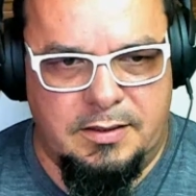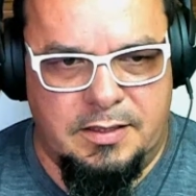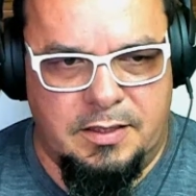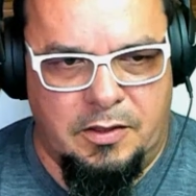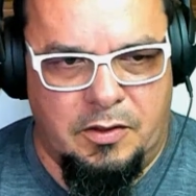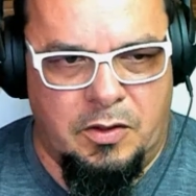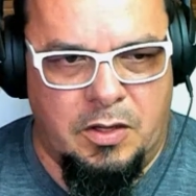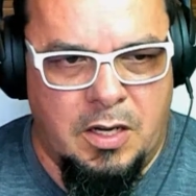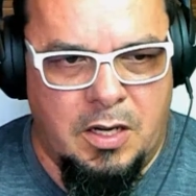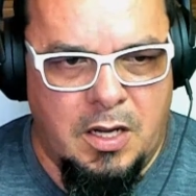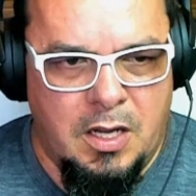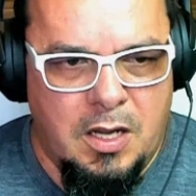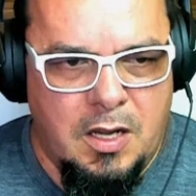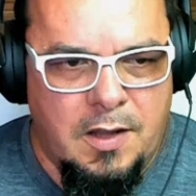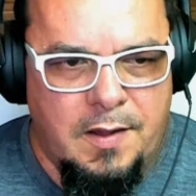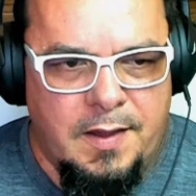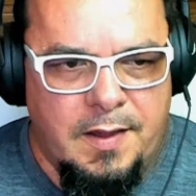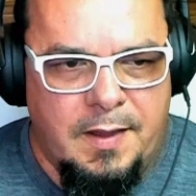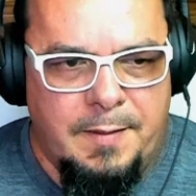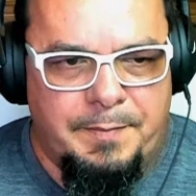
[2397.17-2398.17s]
So
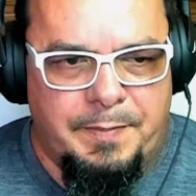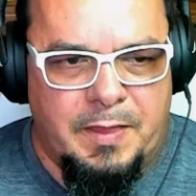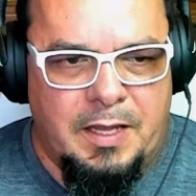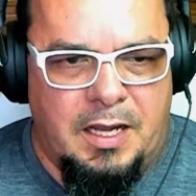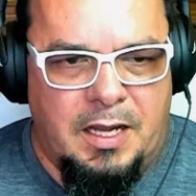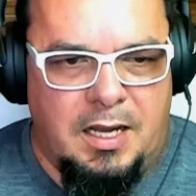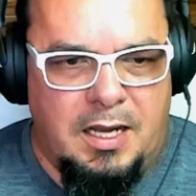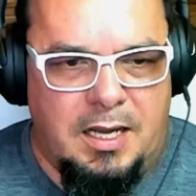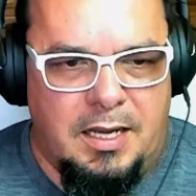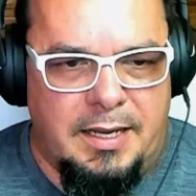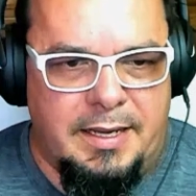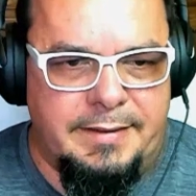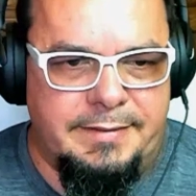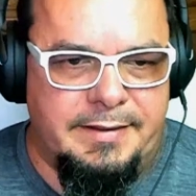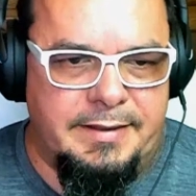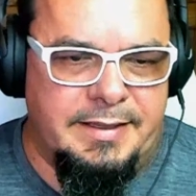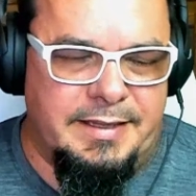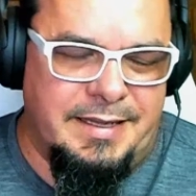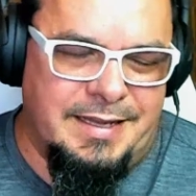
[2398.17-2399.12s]
in the